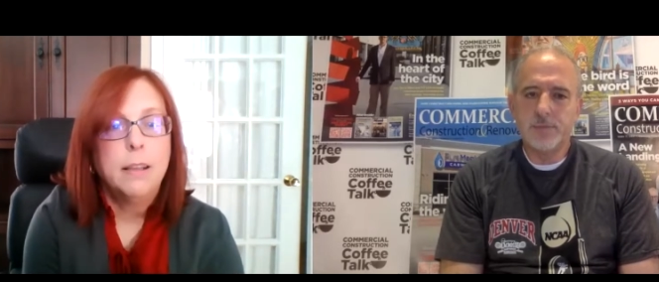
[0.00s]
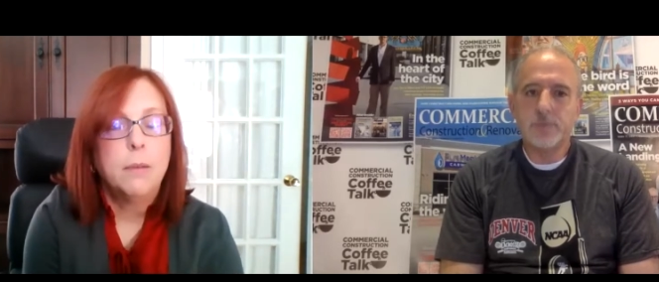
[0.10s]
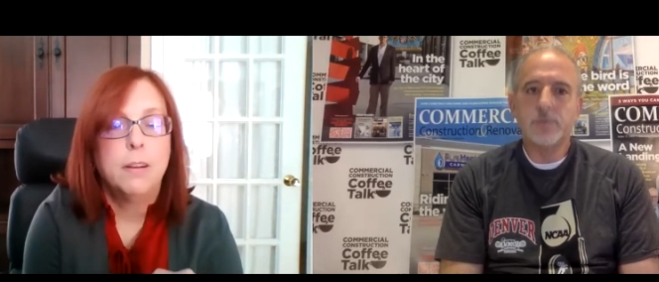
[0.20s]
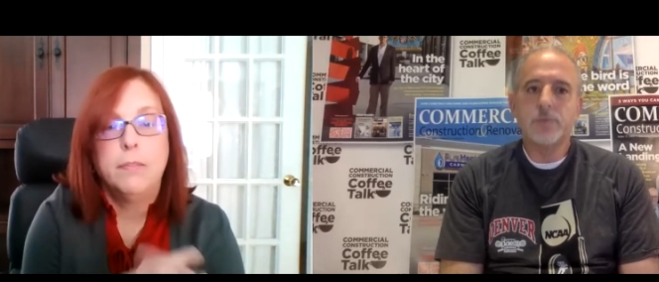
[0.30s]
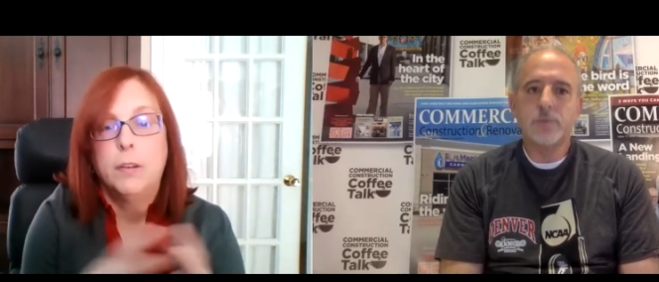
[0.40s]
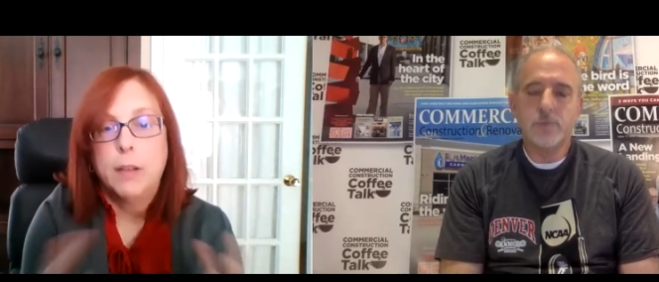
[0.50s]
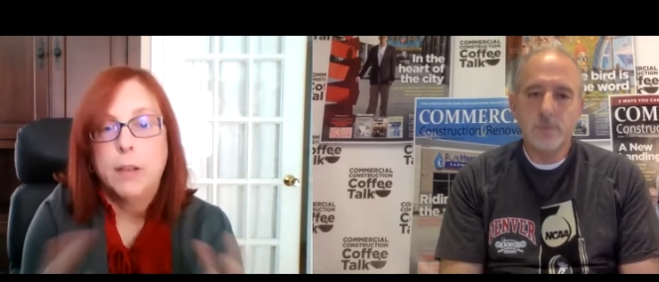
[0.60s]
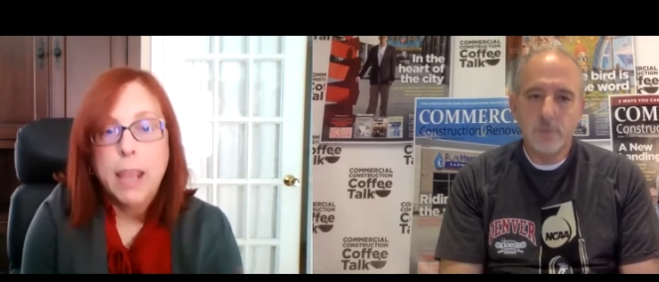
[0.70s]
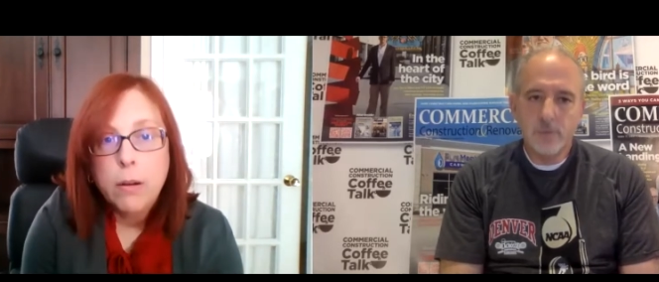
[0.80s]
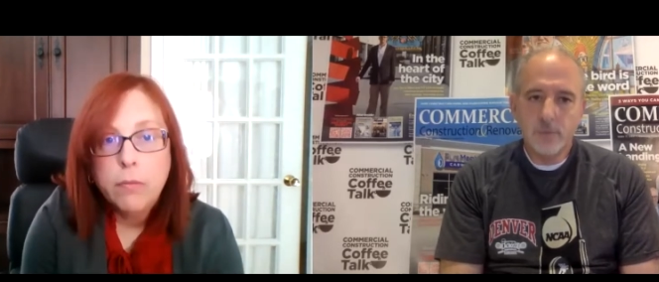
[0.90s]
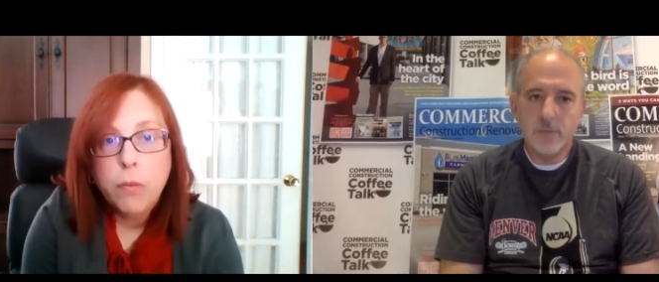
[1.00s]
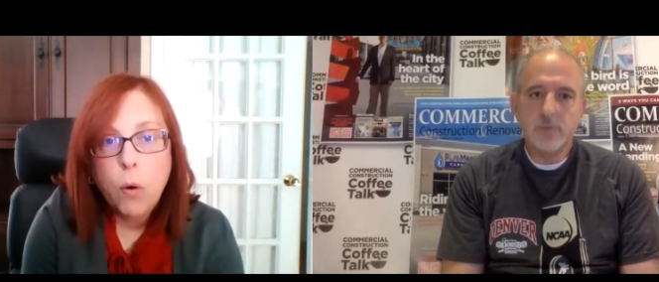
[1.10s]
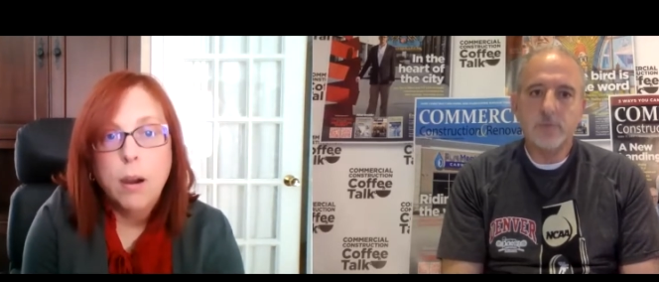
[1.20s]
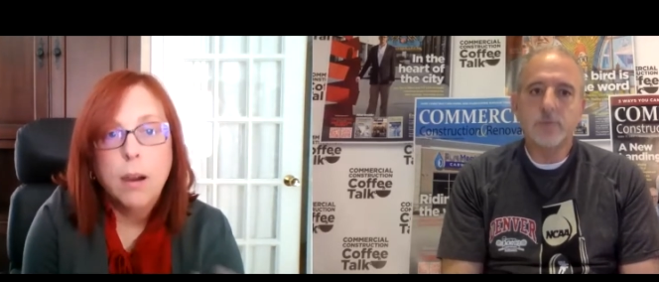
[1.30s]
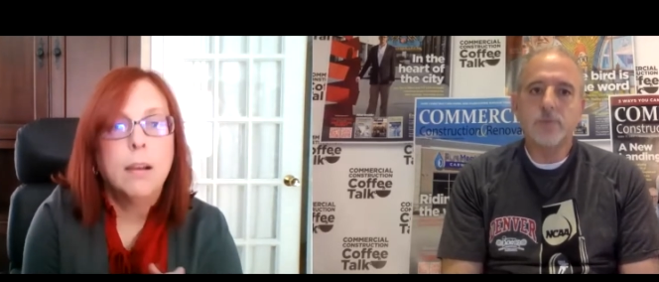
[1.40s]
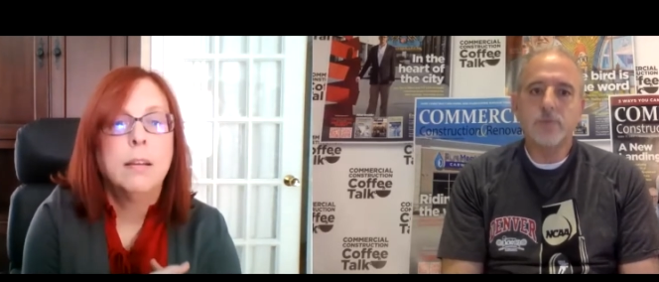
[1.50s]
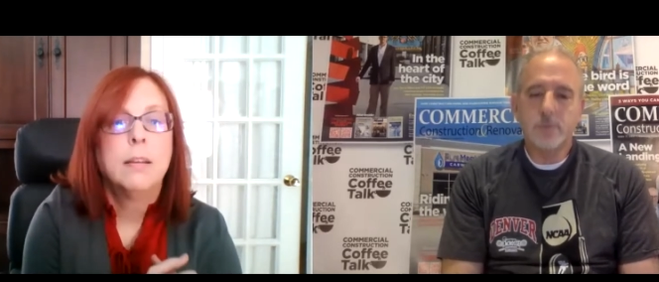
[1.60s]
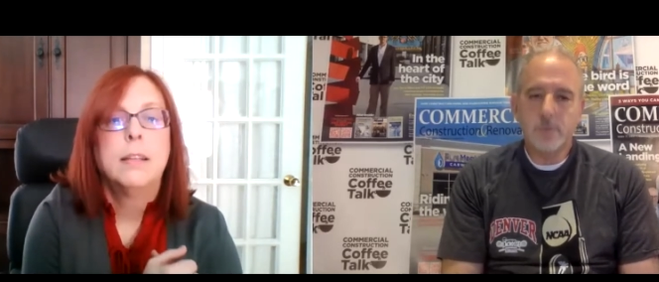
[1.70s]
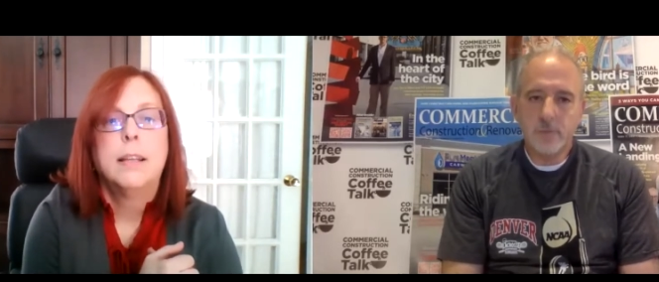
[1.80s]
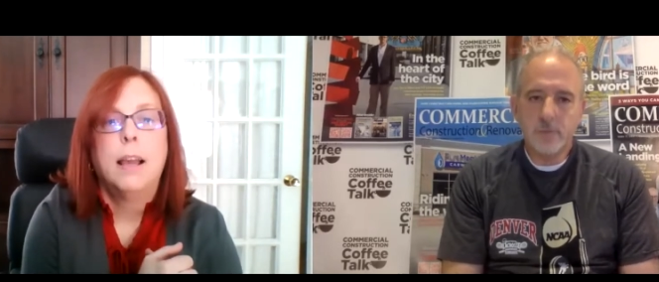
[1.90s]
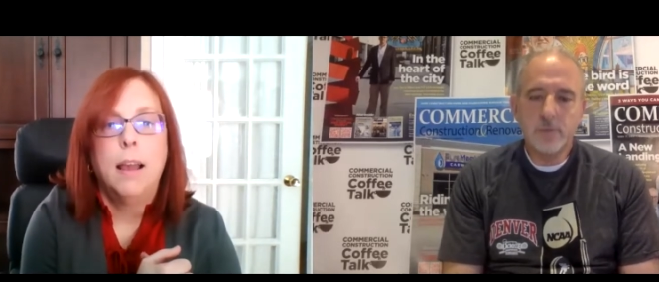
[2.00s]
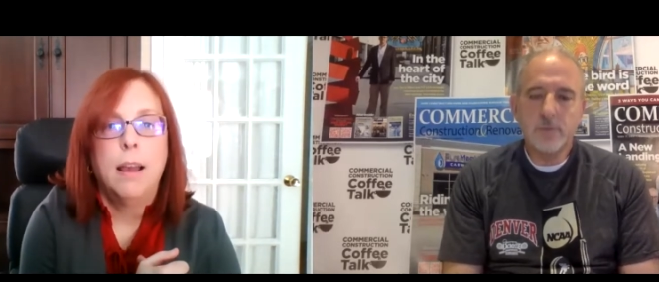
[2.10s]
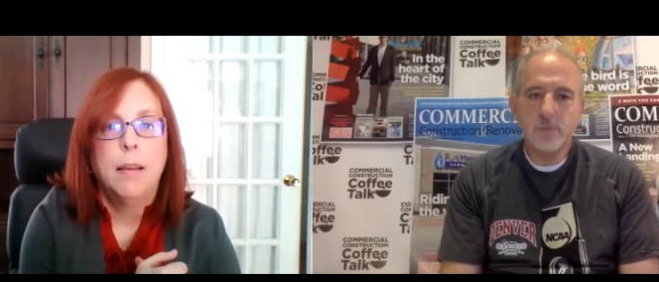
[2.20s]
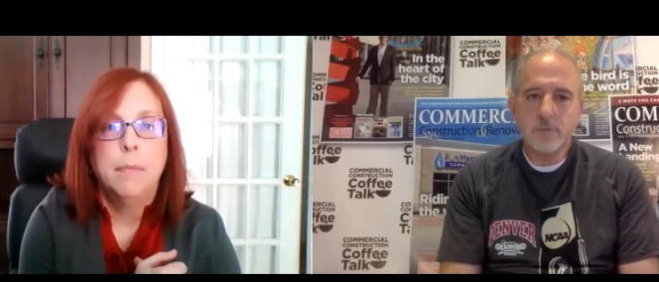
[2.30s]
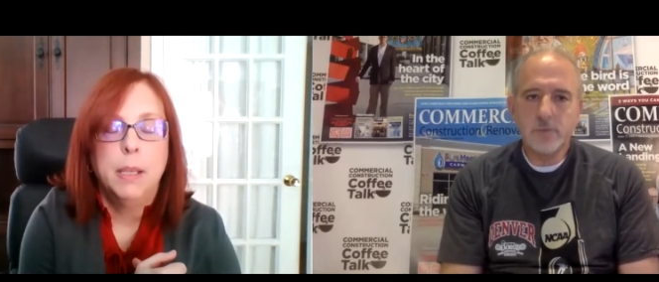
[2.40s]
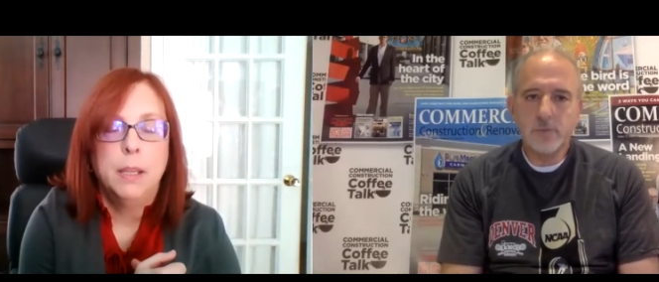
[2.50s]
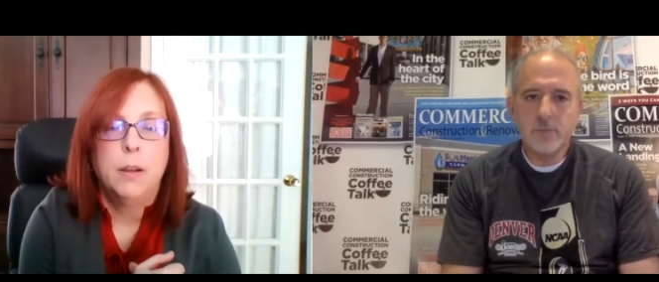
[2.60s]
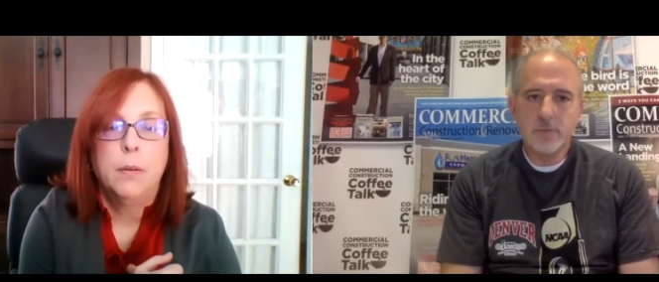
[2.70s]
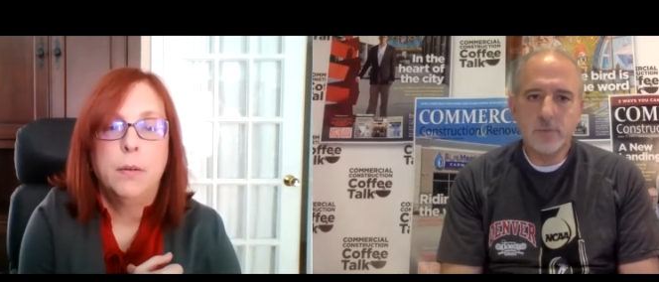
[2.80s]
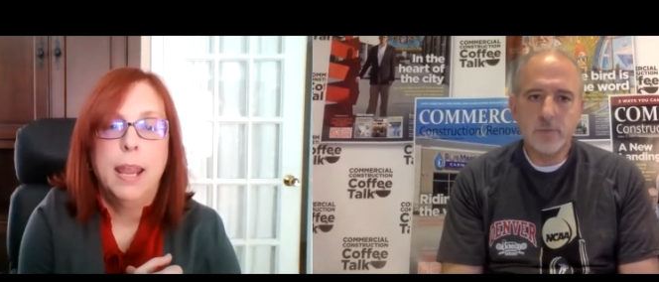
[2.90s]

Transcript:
Speaker 1: They want to feel cared for, um, you know.